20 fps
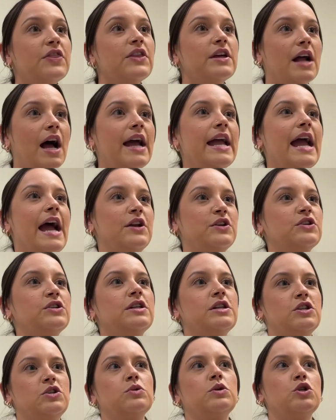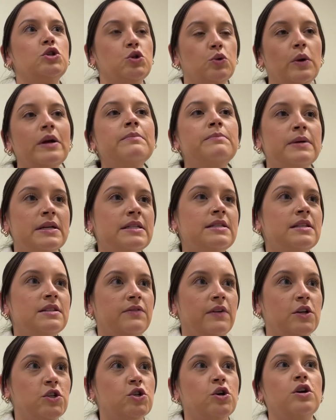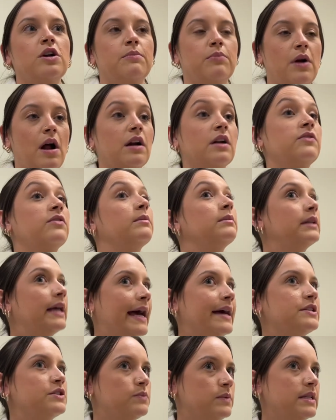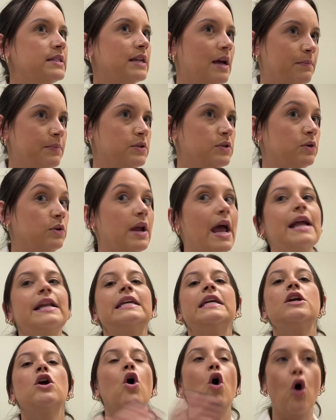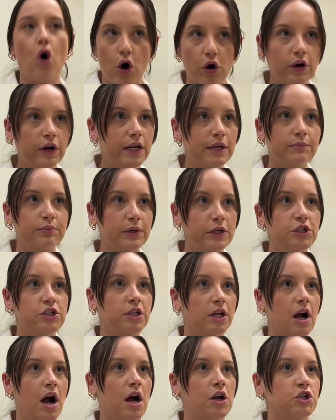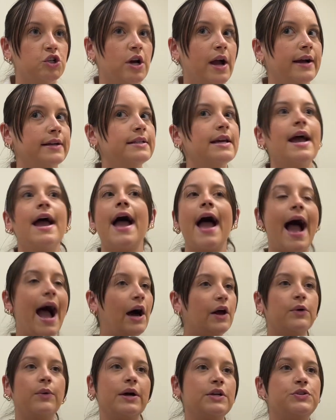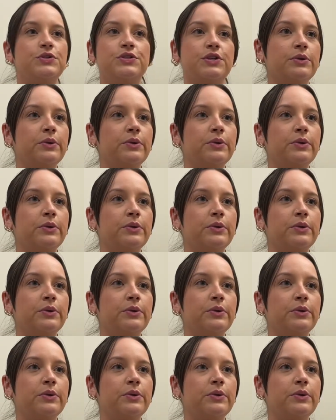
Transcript: and I entered into a joint business venture on a product from last week's episode, and he already breached the contract. How do I sue